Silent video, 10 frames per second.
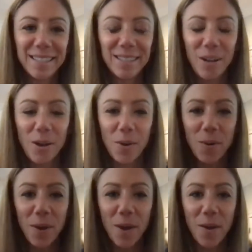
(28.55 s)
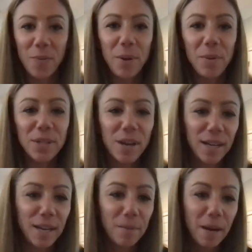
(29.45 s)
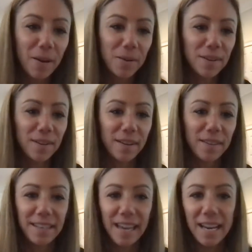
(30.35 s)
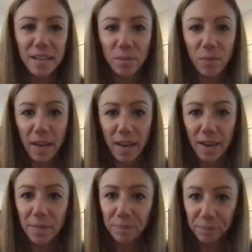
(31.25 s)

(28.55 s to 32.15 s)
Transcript: So we were talking about the days when we had